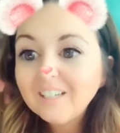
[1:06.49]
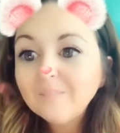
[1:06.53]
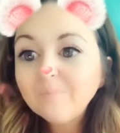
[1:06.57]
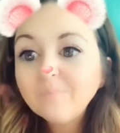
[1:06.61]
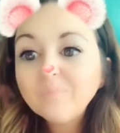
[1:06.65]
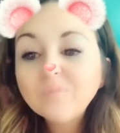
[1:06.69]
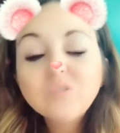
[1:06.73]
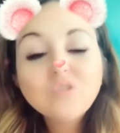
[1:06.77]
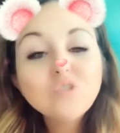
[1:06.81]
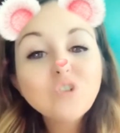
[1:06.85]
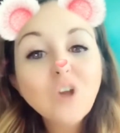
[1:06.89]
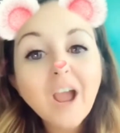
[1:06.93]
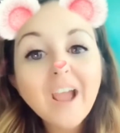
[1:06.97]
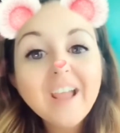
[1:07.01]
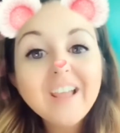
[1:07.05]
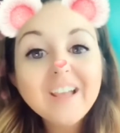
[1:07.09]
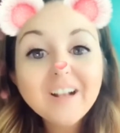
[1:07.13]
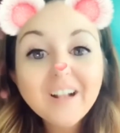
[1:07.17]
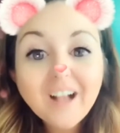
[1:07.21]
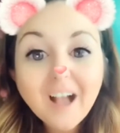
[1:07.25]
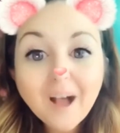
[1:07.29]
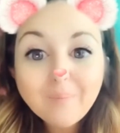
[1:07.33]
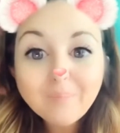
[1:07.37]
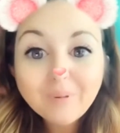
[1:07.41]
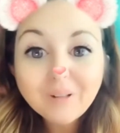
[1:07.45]
Try a
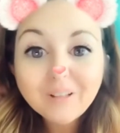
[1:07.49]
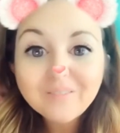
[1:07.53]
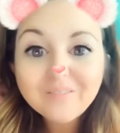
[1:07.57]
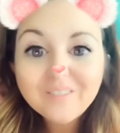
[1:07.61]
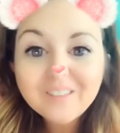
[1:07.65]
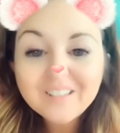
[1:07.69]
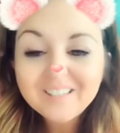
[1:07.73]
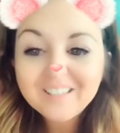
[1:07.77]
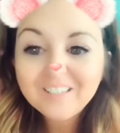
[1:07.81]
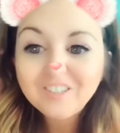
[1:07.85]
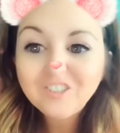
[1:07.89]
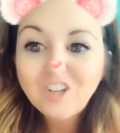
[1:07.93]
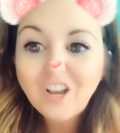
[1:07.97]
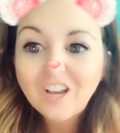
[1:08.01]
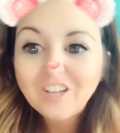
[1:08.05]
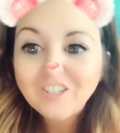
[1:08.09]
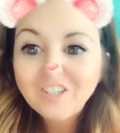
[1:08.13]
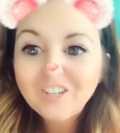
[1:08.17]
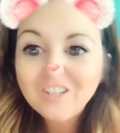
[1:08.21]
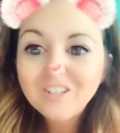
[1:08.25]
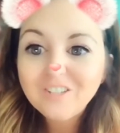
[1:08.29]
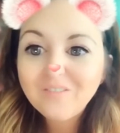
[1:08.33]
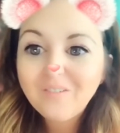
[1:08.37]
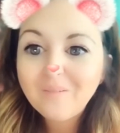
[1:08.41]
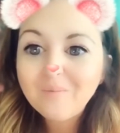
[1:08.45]
couple of the suggestions
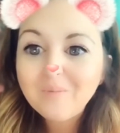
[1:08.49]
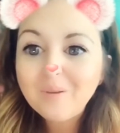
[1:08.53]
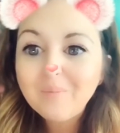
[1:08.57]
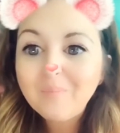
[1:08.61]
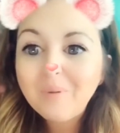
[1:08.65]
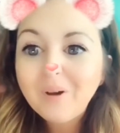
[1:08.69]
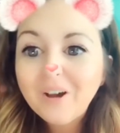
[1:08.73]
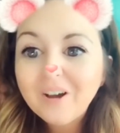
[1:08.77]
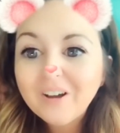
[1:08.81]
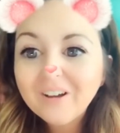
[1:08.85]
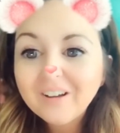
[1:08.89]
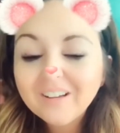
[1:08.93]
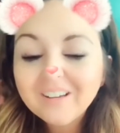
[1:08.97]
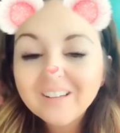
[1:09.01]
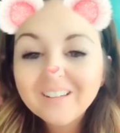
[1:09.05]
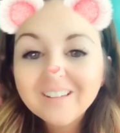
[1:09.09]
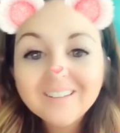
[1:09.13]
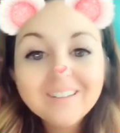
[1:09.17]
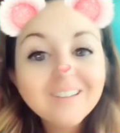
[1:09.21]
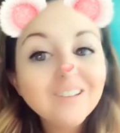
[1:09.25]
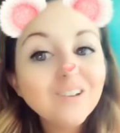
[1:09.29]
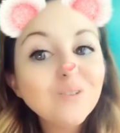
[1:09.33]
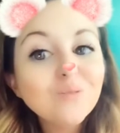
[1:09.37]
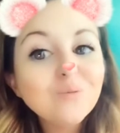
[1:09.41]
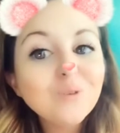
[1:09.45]
from the book.
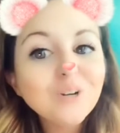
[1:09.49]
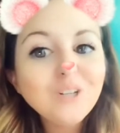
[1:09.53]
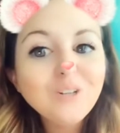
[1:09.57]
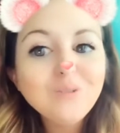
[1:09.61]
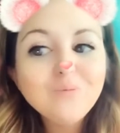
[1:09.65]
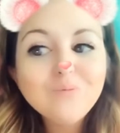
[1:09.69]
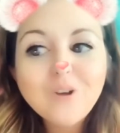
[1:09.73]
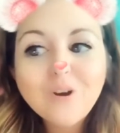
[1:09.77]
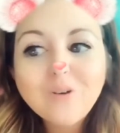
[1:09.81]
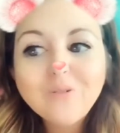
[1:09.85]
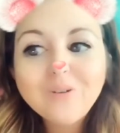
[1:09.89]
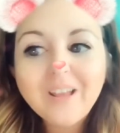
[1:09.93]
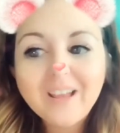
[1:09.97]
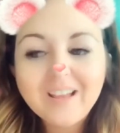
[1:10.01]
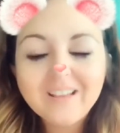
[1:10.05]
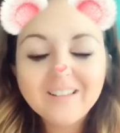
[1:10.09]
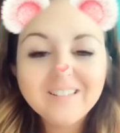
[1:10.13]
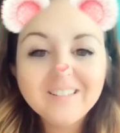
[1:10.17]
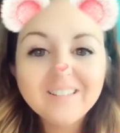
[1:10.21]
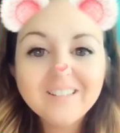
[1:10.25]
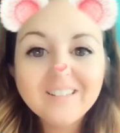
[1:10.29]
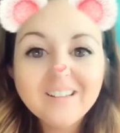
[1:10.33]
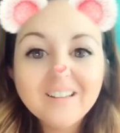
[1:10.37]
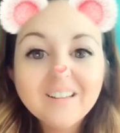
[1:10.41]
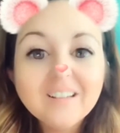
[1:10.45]
What do you notice?
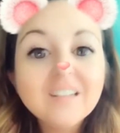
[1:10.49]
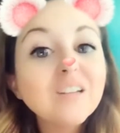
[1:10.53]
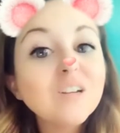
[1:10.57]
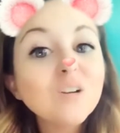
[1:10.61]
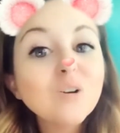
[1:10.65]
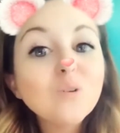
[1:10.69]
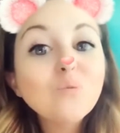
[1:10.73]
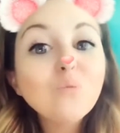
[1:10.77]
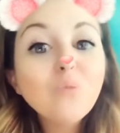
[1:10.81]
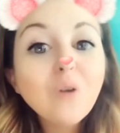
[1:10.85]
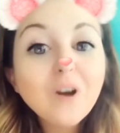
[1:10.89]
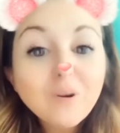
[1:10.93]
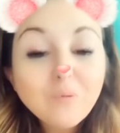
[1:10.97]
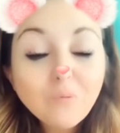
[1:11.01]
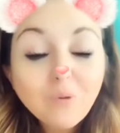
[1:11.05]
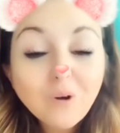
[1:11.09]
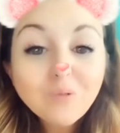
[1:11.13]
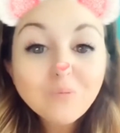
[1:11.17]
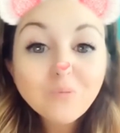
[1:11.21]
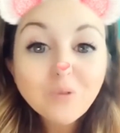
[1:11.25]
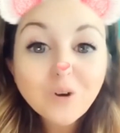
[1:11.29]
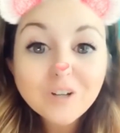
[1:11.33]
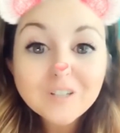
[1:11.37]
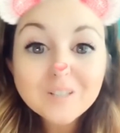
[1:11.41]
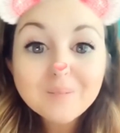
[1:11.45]
What one works
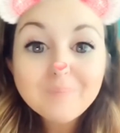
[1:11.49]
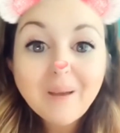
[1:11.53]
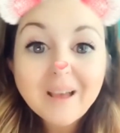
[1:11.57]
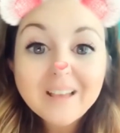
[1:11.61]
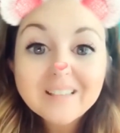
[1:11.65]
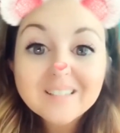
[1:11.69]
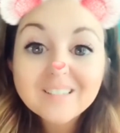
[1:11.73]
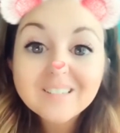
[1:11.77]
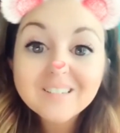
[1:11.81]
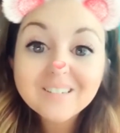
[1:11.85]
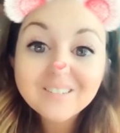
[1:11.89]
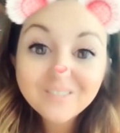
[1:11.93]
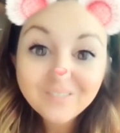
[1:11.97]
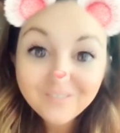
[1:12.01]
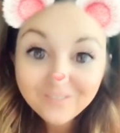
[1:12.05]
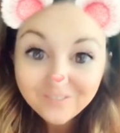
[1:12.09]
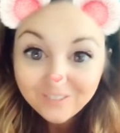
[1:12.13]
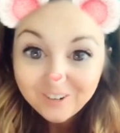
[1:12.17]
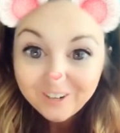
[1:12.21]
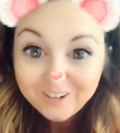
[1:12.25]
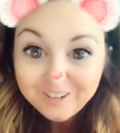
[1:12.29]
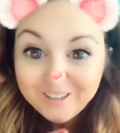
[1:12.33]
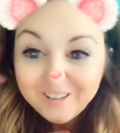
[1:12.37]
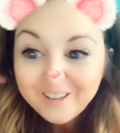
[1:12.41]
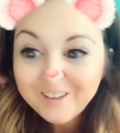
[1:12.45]
best for
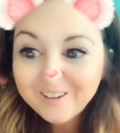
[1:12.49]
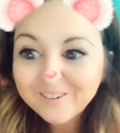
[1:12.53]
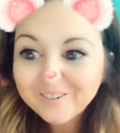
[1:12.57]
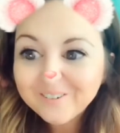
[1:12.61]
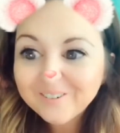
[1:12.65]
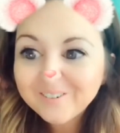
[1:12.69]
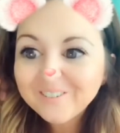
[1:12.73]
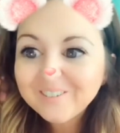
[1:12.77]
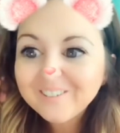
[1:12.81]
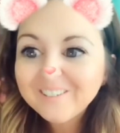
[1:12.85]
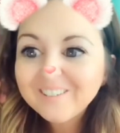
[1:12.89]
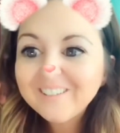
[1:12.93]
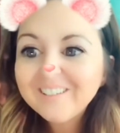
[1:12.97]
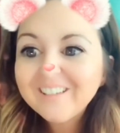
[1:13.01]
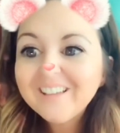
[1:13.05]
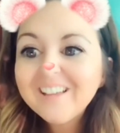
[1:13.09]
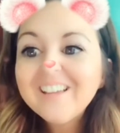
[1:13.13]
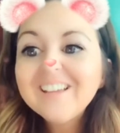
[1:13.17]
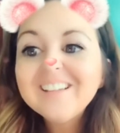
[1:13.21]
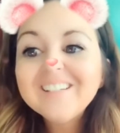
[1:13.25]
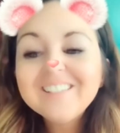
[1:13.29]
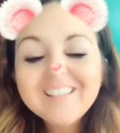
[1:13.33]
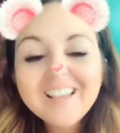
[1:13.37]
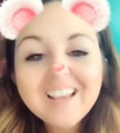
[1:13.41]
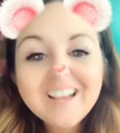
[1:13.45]
you?
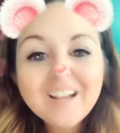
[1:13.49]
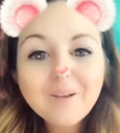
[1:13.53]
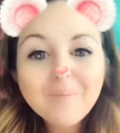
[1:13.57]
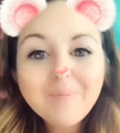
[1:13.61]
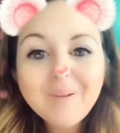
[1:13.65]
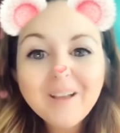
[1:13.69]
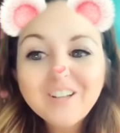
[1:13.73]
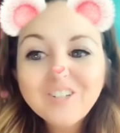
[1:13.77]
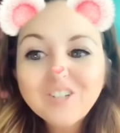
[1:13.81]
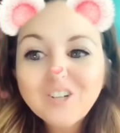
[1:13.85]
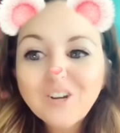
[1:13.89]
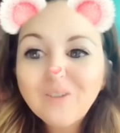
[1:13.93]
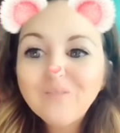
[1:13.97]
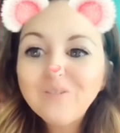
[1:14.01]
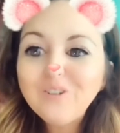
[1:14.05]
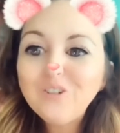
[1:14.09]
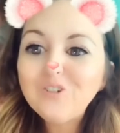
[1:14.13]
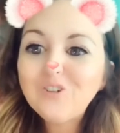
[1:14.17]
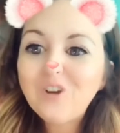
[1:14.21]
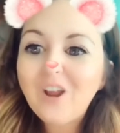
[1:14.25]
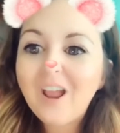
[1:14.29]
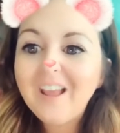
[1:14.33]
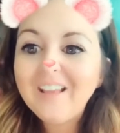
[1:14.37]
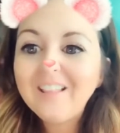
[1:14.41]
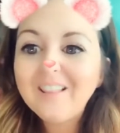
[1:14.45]
Take a picture of you
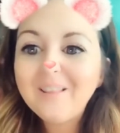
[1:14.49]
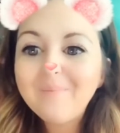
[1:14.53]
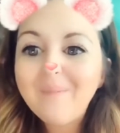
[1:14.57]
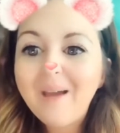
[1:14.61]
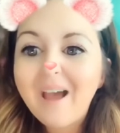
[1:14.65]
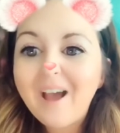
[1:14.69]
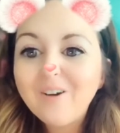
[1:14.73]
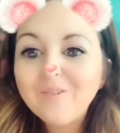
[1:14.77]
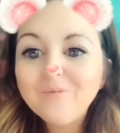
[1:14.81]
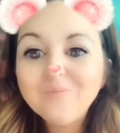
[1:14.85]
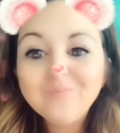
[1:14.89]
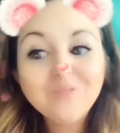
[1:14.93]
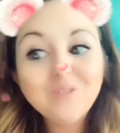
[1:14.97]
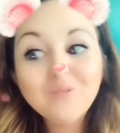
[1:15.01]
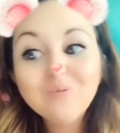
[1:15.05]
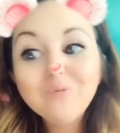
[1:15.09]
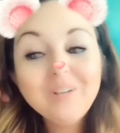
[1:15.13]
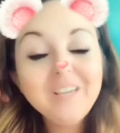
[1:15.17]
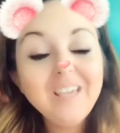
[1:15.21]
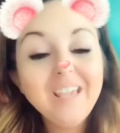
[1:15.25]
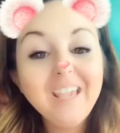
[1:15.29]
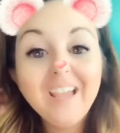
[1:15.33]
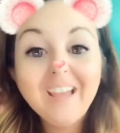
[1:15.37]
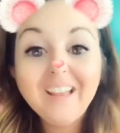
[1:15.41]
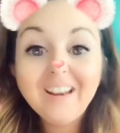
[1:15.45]
trying them out. We
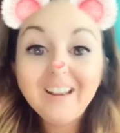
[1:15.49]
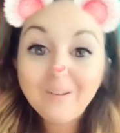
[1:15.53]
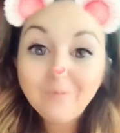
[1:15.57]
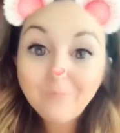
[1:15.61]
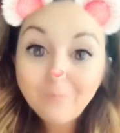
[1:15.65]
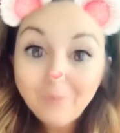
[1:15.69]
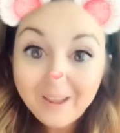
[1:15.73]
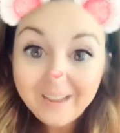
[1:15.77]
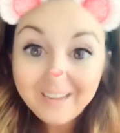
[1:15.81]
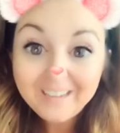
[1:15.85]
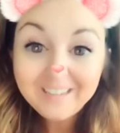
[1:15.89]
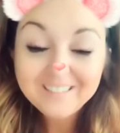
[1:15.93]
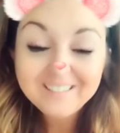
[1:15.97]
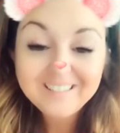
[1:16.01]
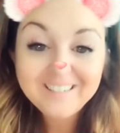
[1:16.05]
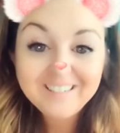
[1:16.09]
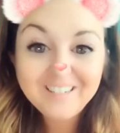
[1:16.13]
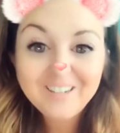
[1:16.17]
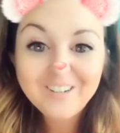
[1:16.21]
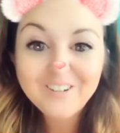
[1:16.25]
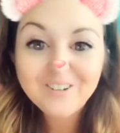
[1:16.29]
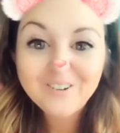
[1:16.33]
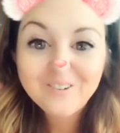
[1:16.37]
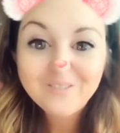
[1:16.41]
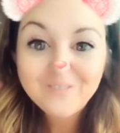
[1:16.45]
can't wait to
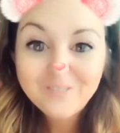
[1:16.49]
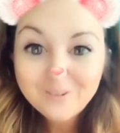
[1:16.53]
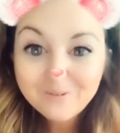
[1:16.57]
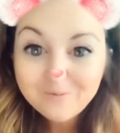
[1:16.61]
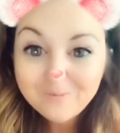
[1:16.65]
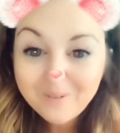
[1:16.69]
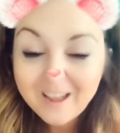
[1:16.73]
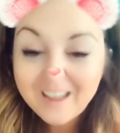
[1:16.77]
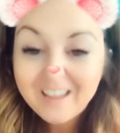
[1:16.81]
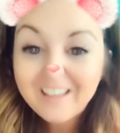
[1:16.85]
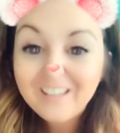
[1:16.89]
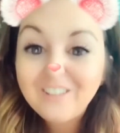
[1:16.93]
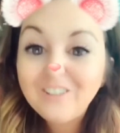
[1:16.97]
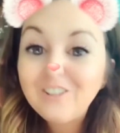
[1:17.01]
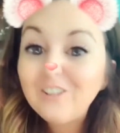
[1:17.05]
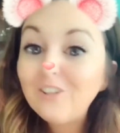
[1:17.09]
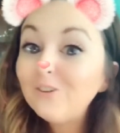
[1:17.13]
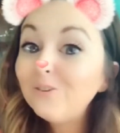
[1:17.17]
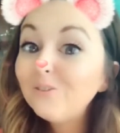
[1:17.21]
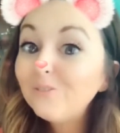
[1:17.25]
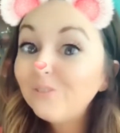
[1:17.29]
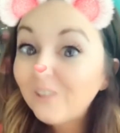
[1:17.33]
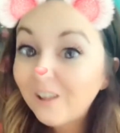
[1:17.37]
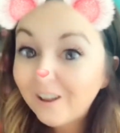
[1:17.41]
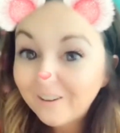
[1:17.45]
hear the way you
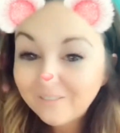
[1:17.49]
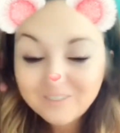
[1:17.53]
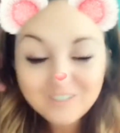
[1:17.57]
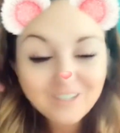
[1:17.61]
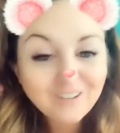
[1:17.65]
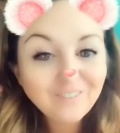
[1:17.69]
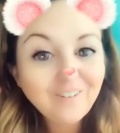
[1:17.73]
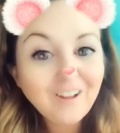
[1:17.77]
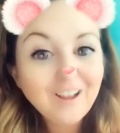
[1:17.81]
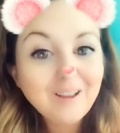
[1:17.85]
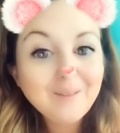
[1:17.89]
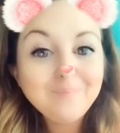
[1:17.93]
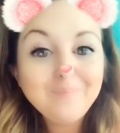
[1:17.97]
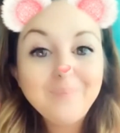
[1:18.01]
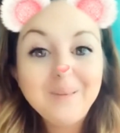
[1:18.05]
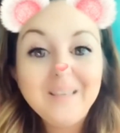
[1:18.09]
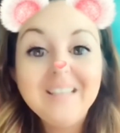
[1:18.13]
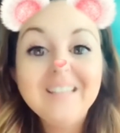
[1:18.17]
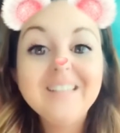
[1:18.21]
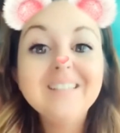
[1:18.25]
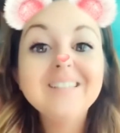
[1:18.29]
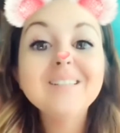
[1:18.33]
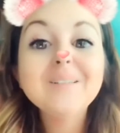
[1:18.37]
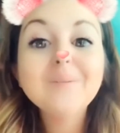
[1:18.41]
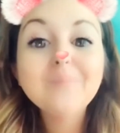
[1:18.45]
love to find peace
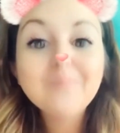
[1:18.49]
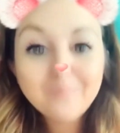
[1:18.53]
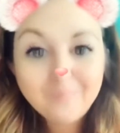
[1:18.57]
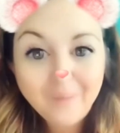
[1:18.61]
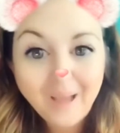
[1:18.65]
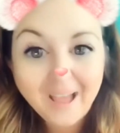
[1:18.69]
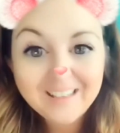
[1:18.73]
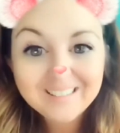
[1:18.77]
best.